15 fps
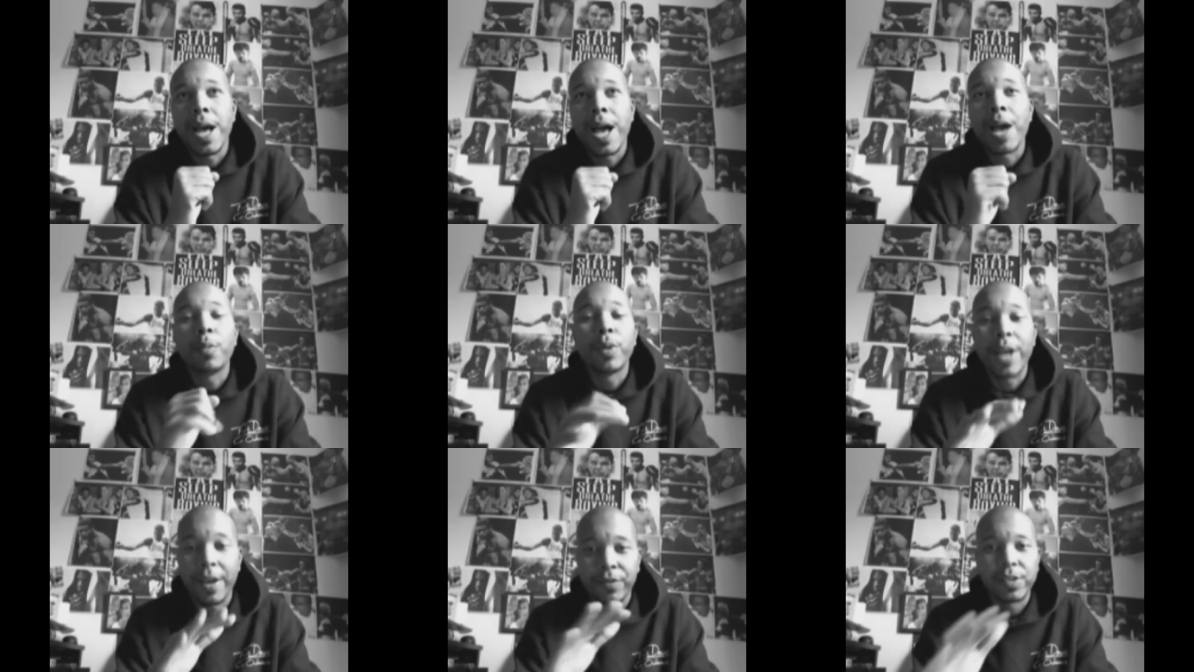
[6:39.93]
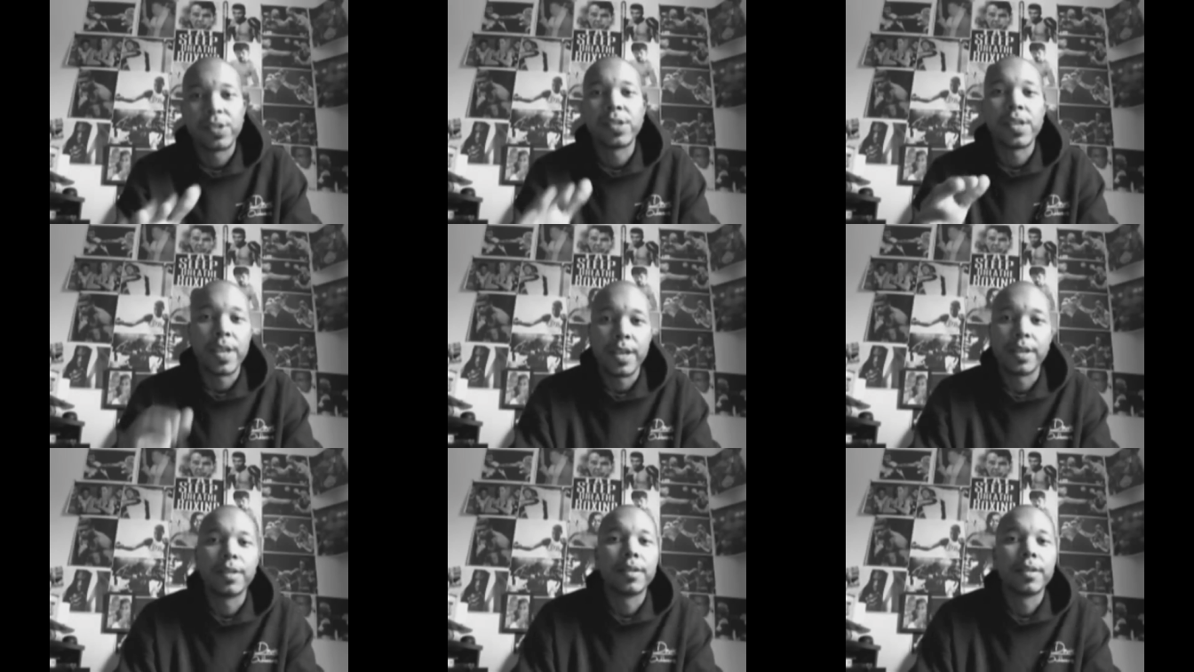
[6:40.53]
I would have to
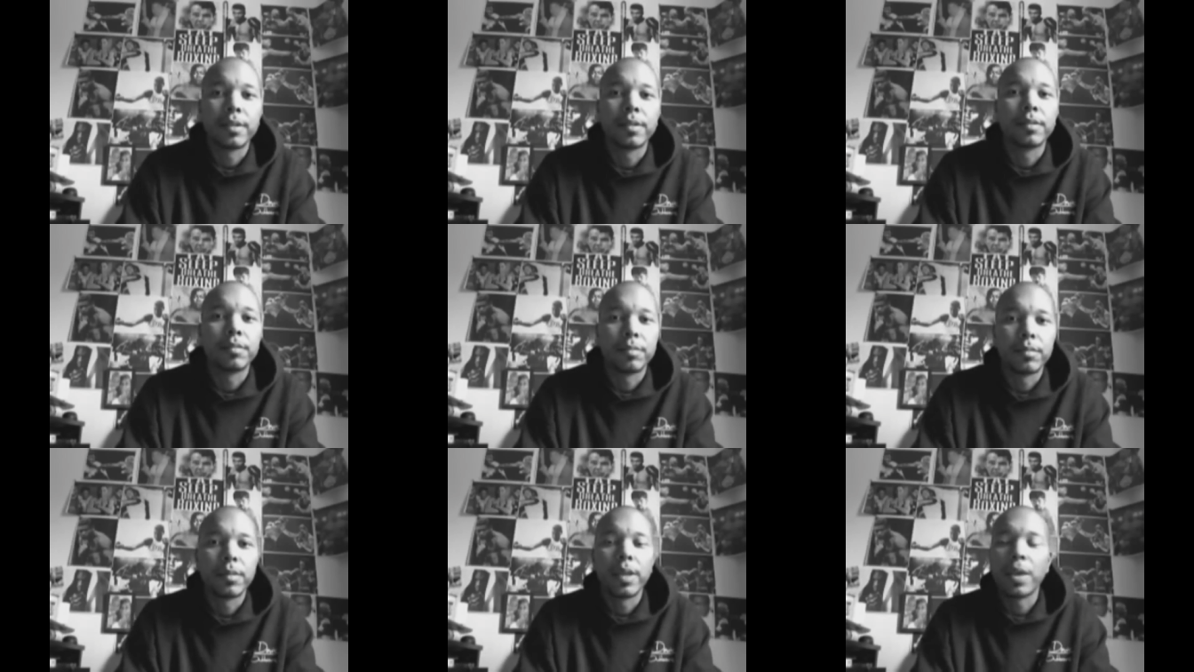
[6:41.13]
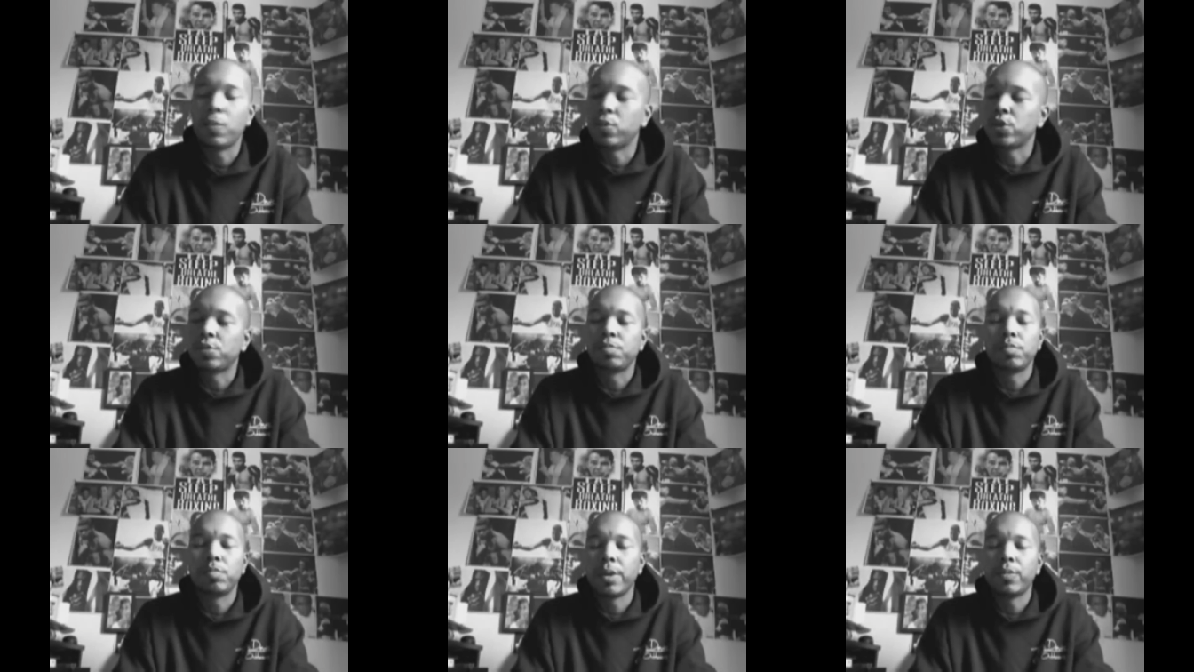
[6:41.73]
say it was
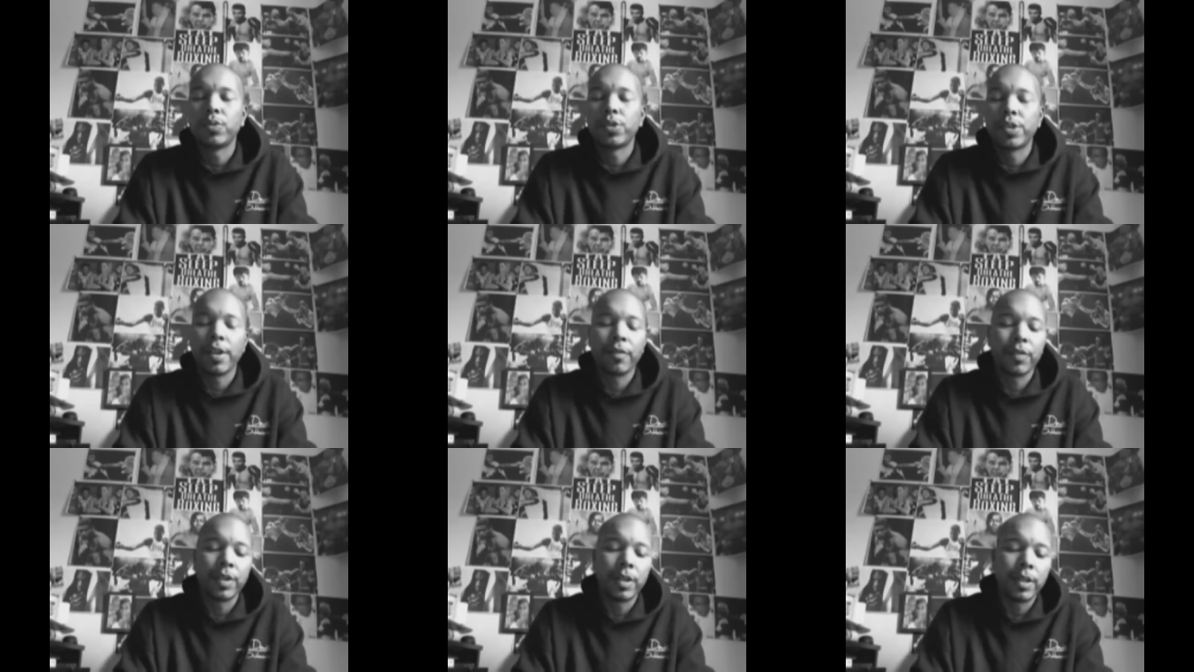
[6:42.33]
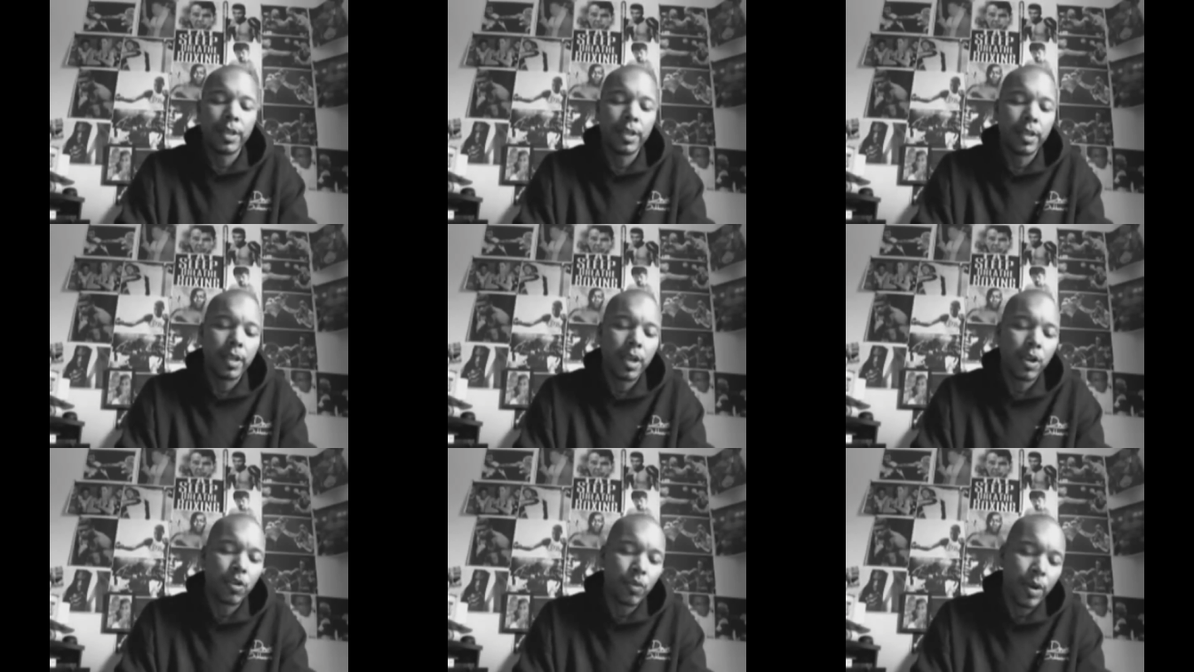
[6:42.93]
it was definitely
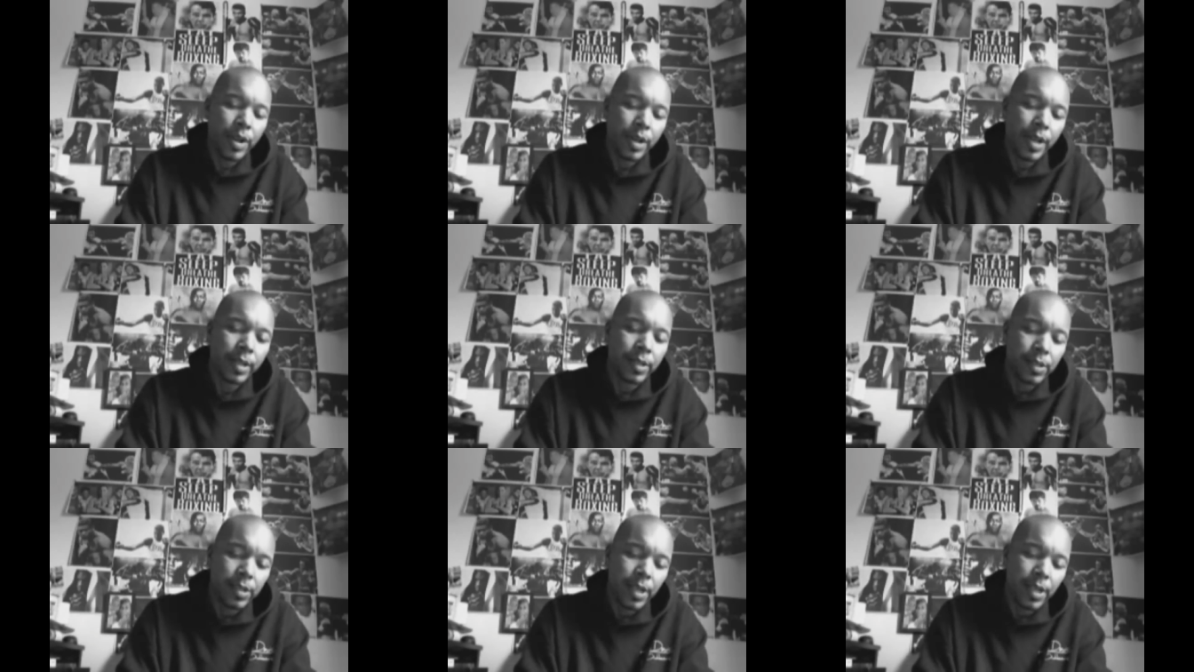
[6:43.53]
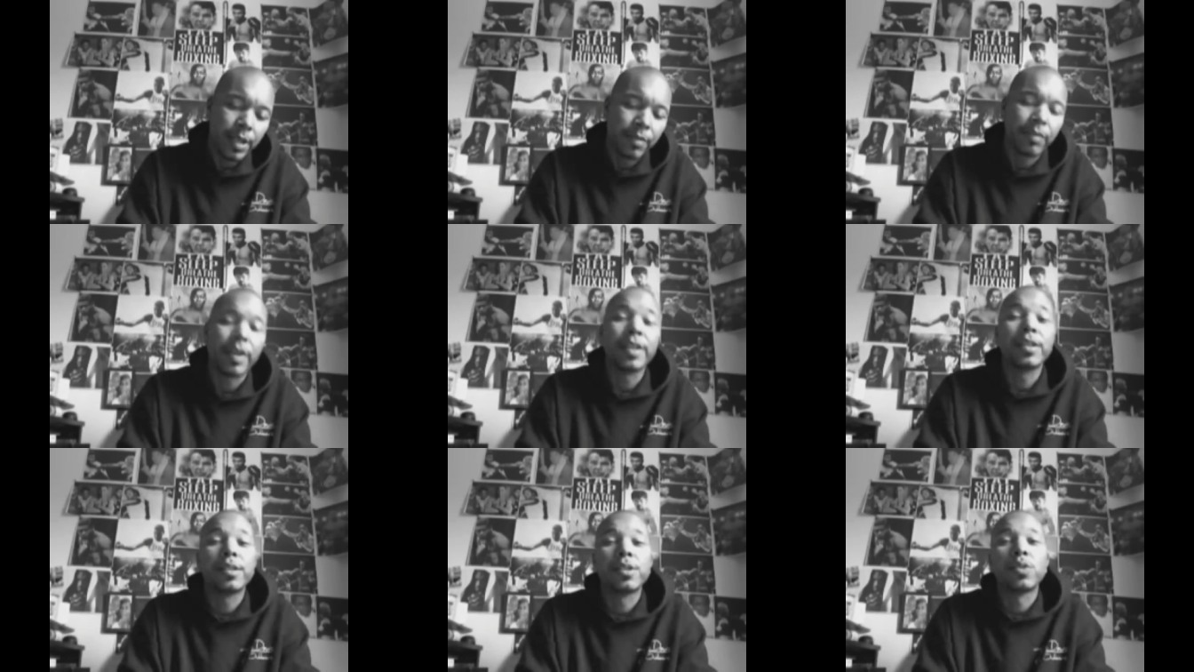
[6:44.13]
a great entertaining
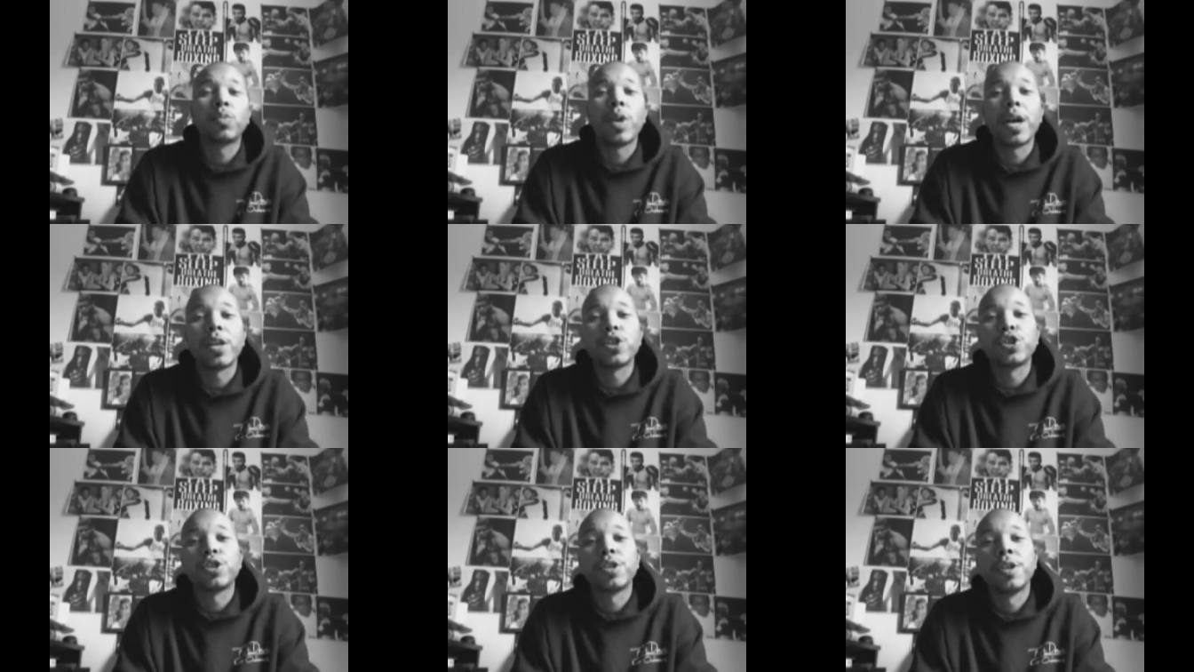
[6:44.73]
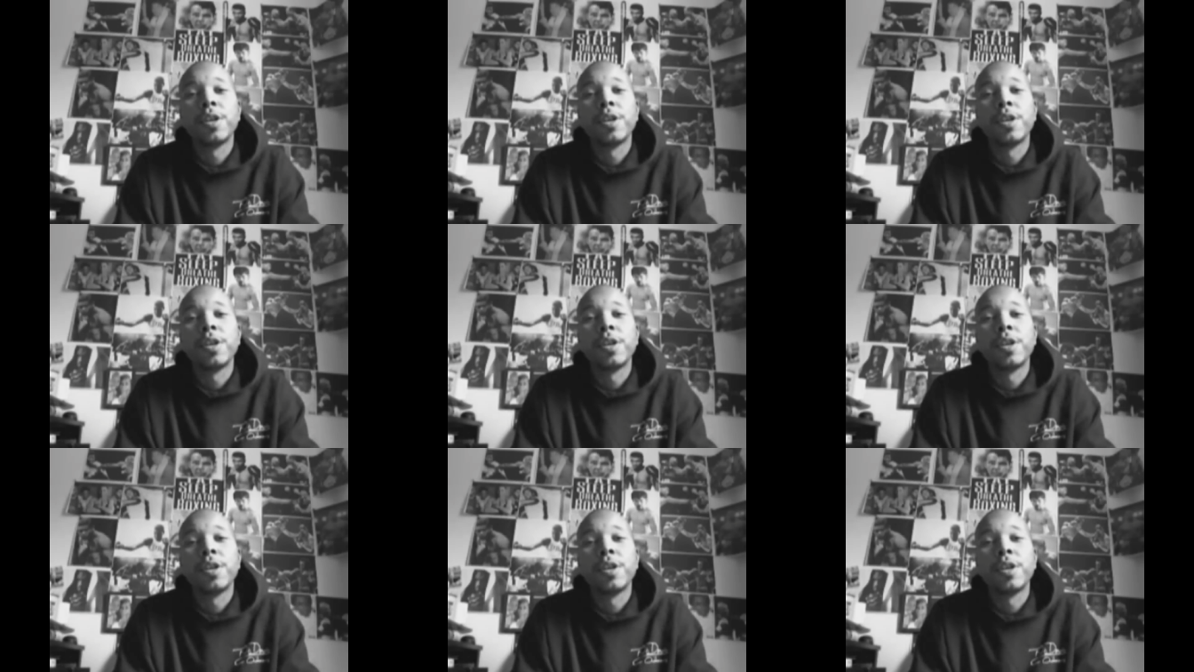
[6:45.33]
fight to watch.